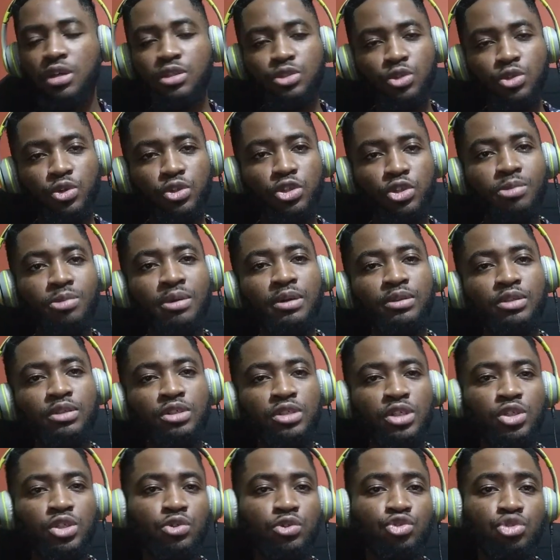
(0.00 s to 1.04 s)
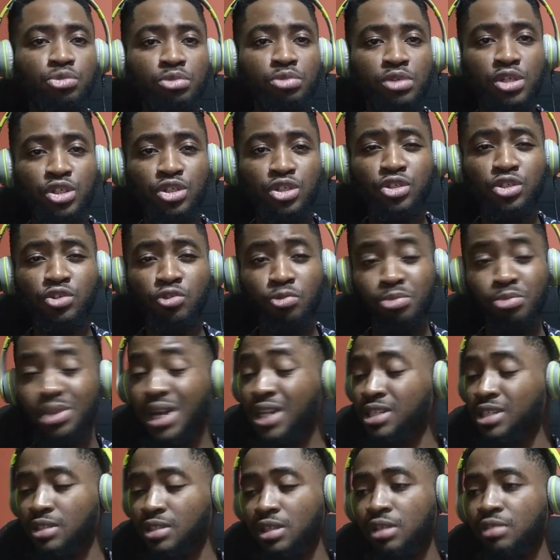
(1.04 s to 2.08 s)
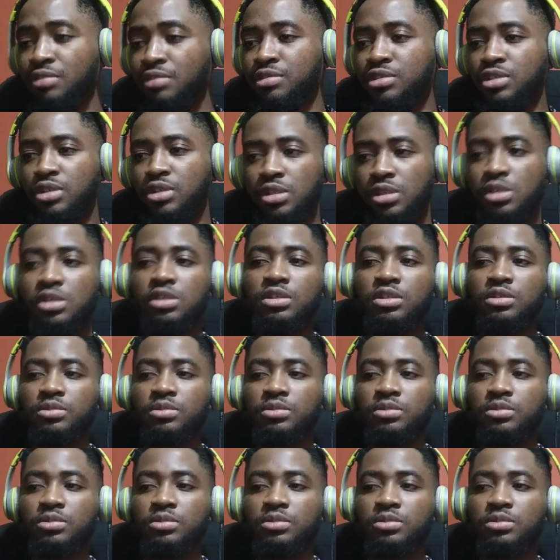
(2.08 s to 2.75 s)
Talking about the days of tribulations of black slaves, okay?